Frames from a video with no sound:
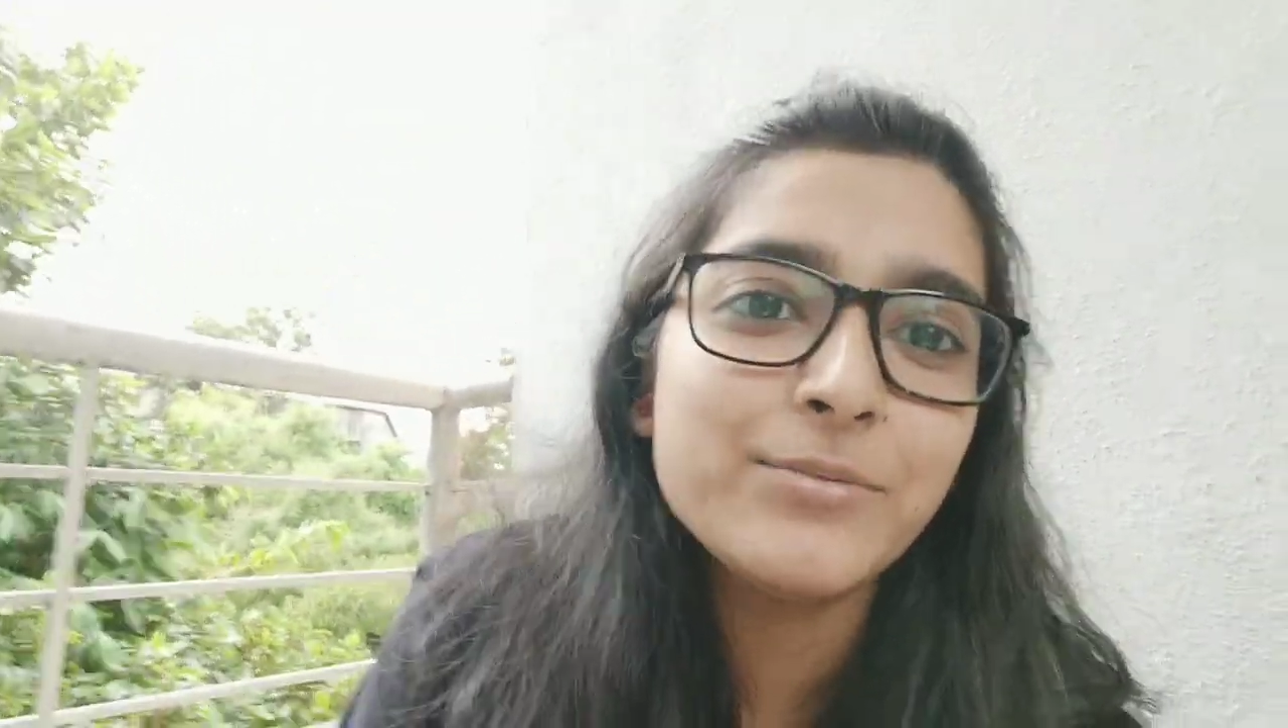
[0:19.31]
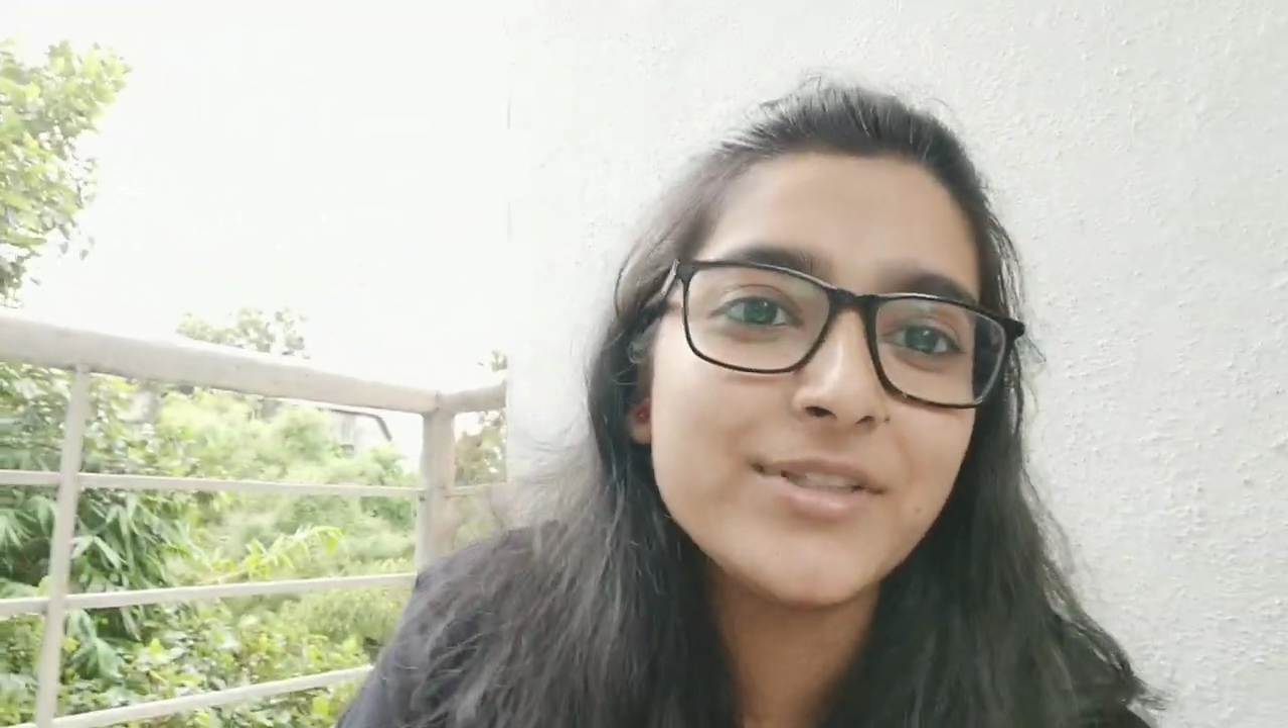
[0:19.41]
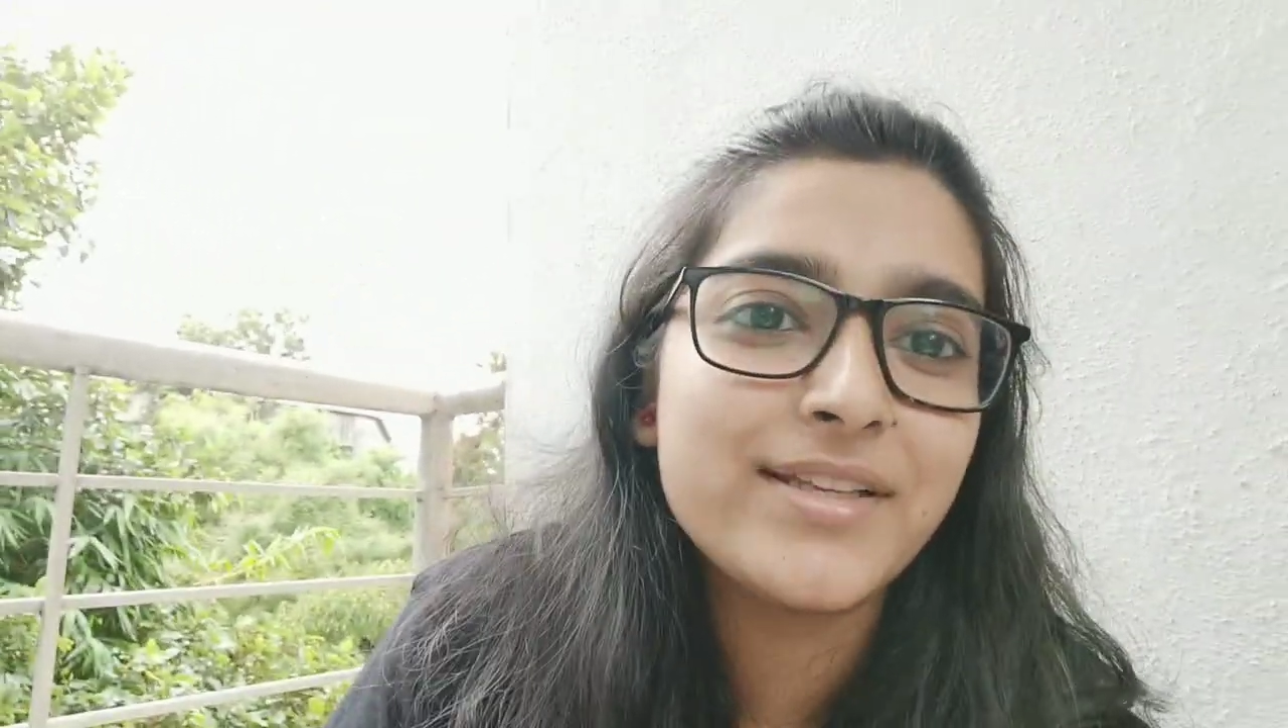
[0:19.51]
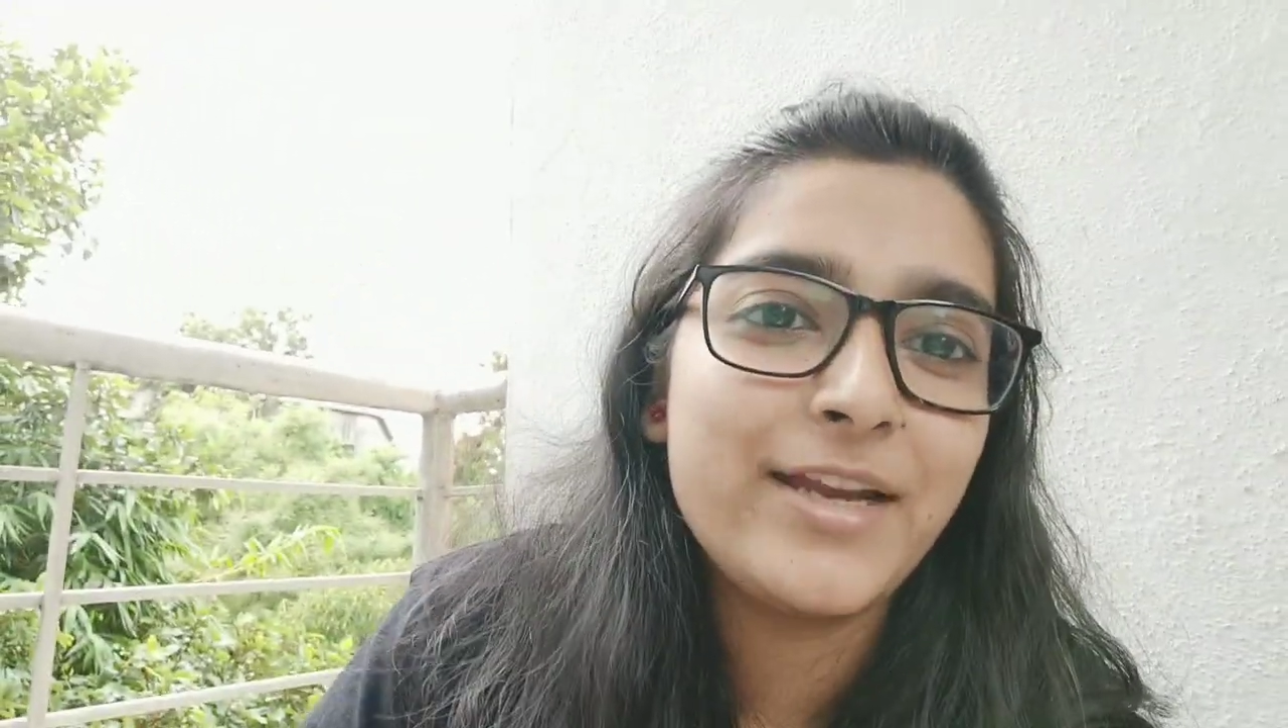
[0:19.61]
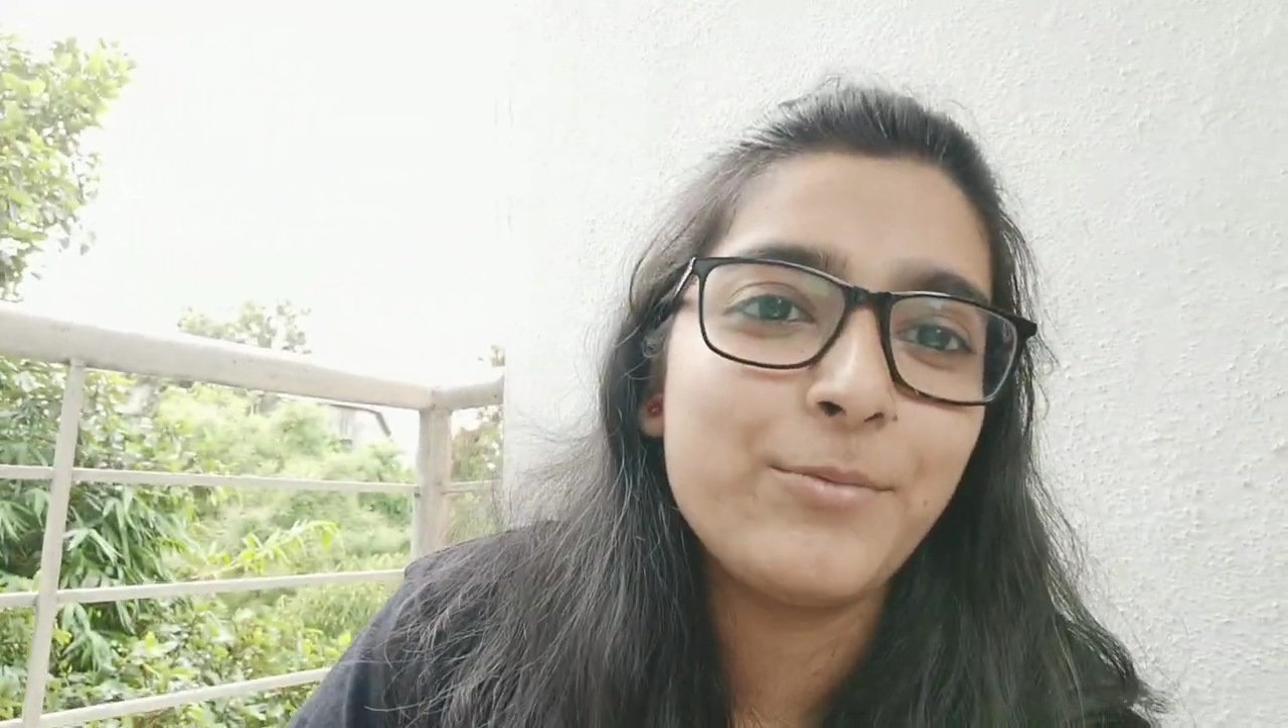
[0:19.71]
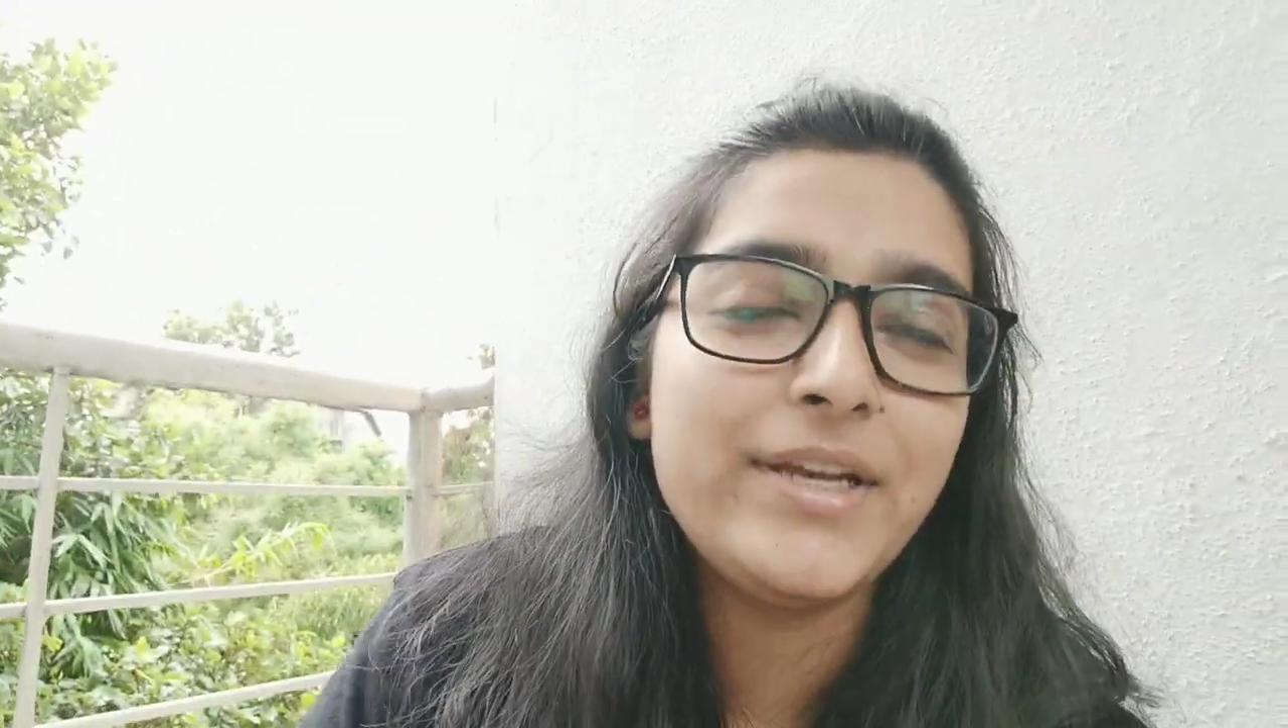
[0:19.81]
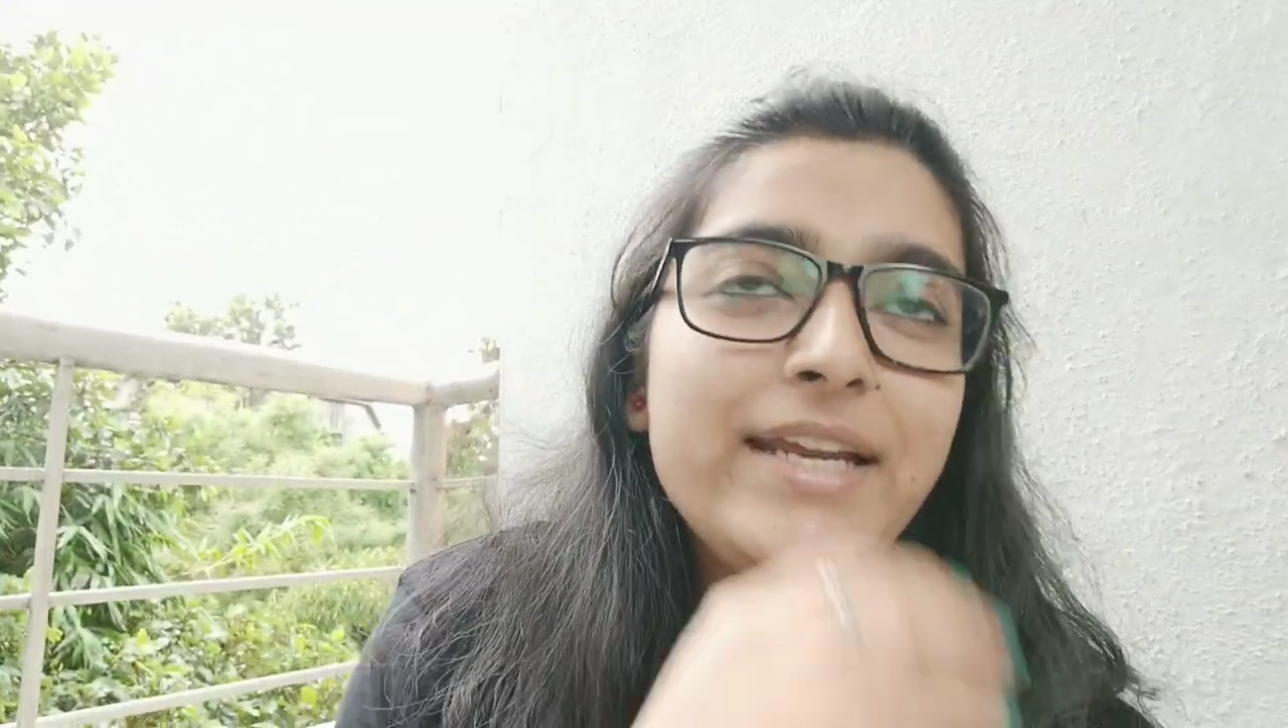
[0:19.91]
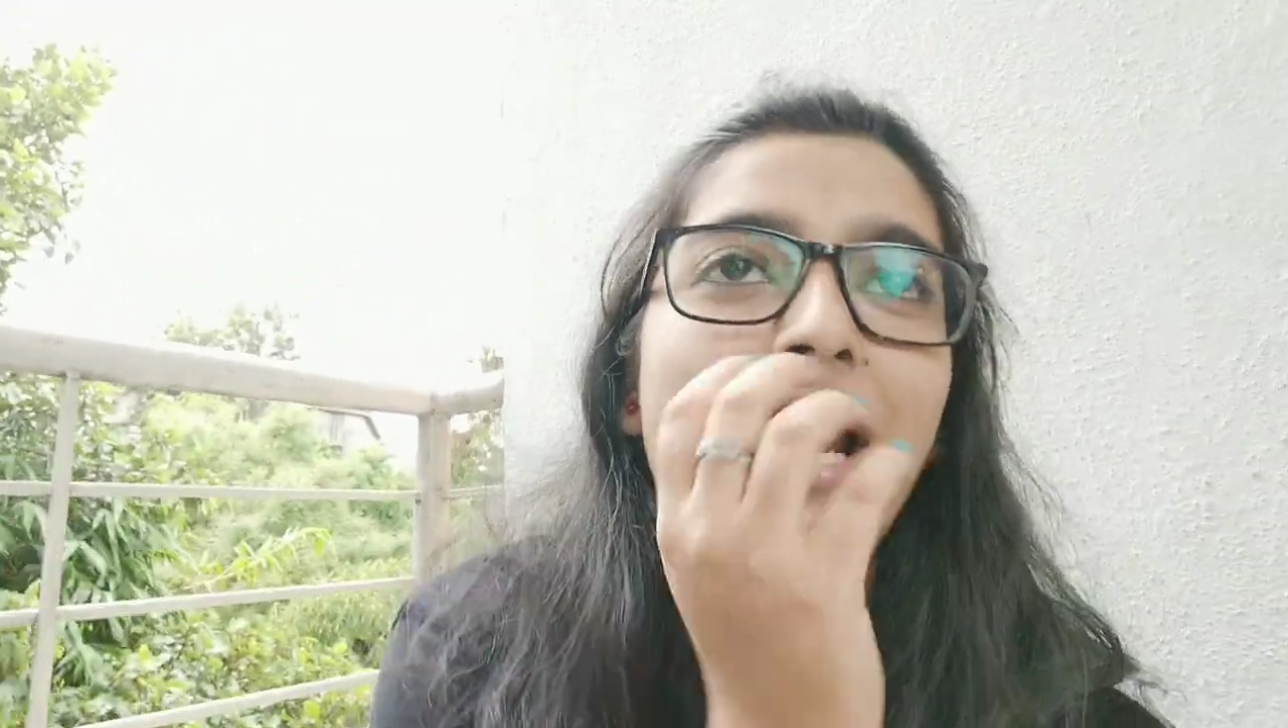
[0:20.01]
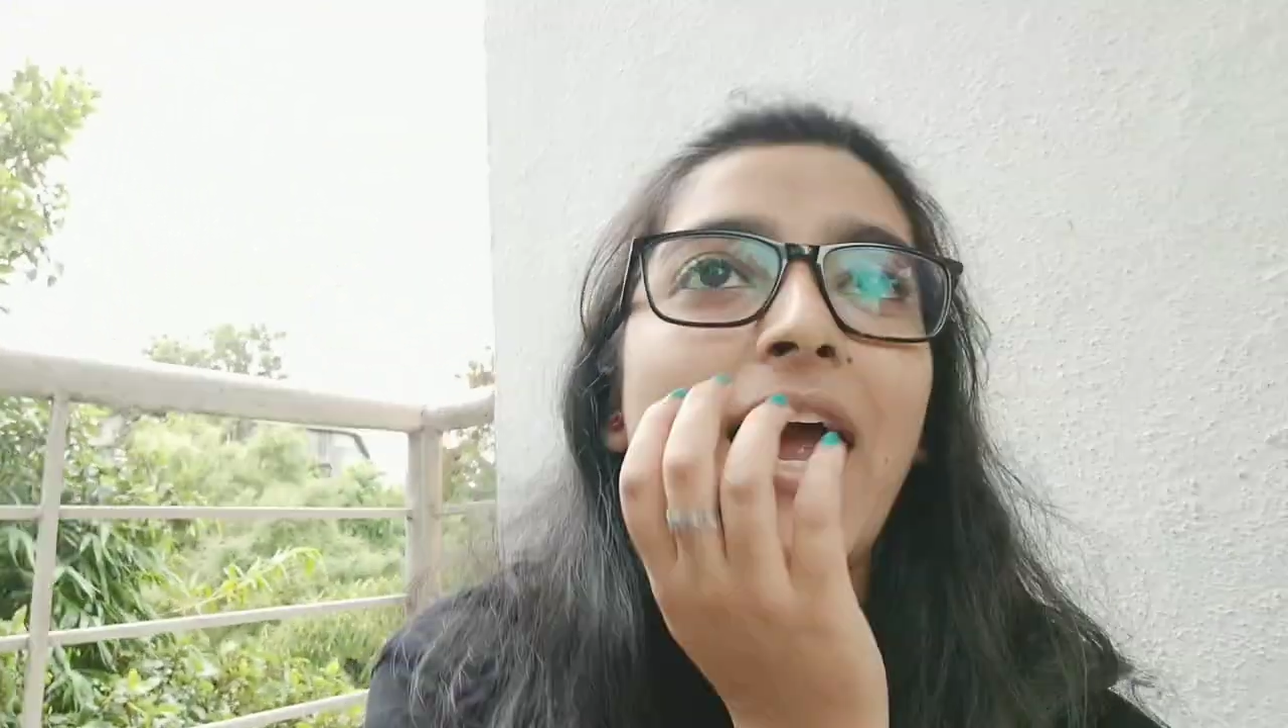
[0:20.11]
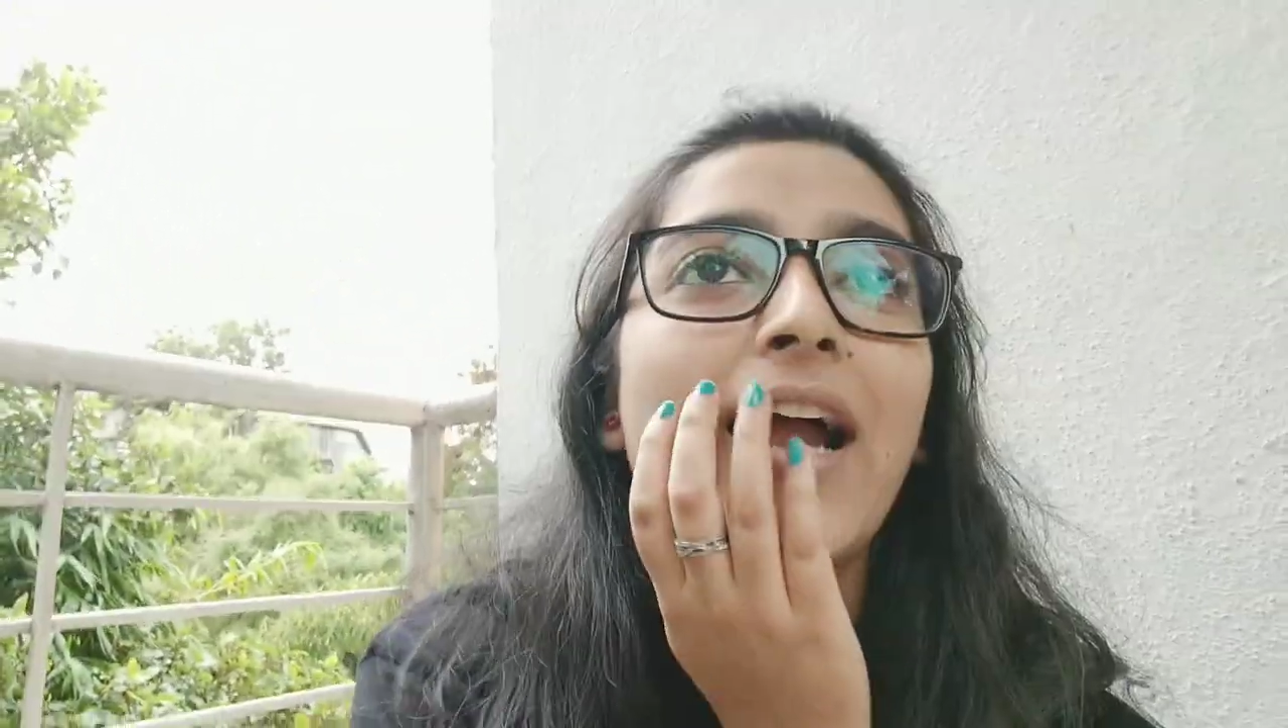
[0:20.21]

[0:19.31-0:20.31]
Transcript: miserably,